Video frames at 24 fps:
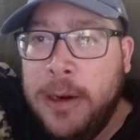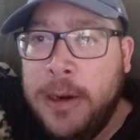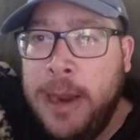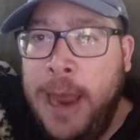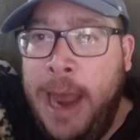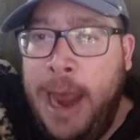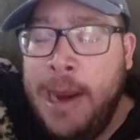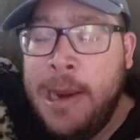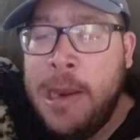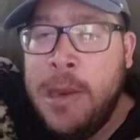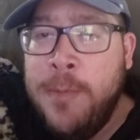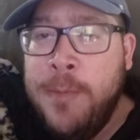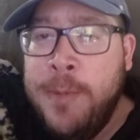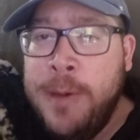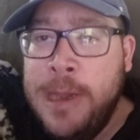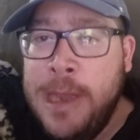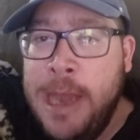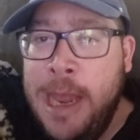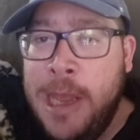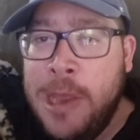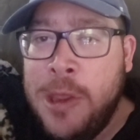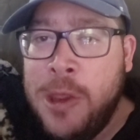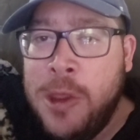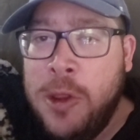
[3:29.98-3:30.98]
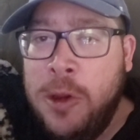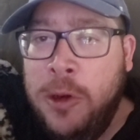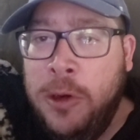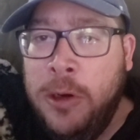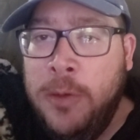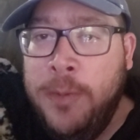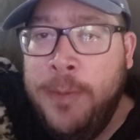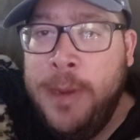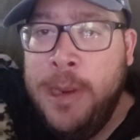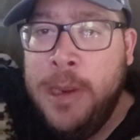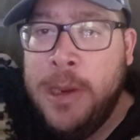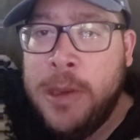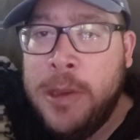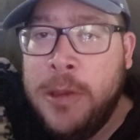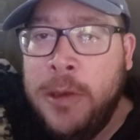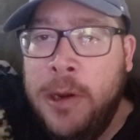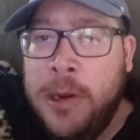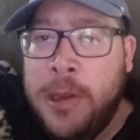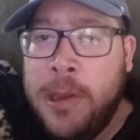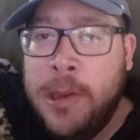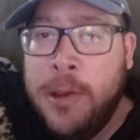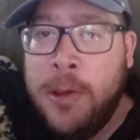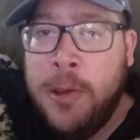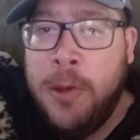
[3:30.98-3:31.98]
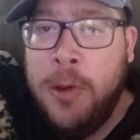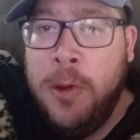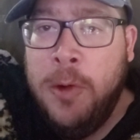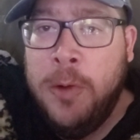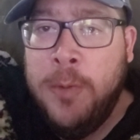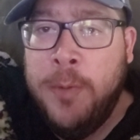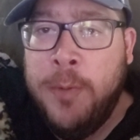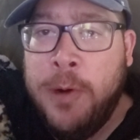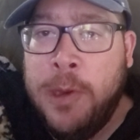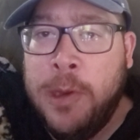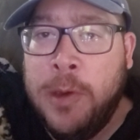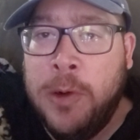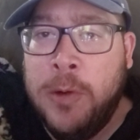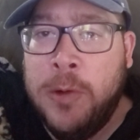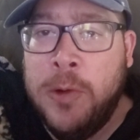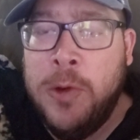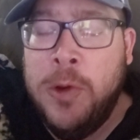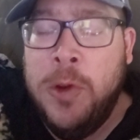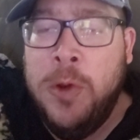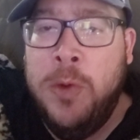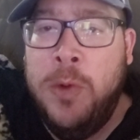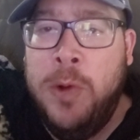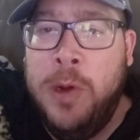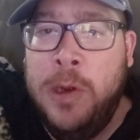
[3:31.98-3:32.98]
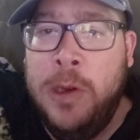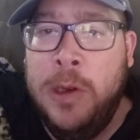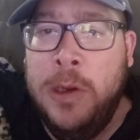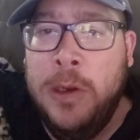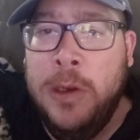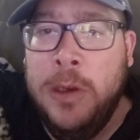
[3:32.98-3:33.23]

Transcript: has potential to be as good as his older brother Tua.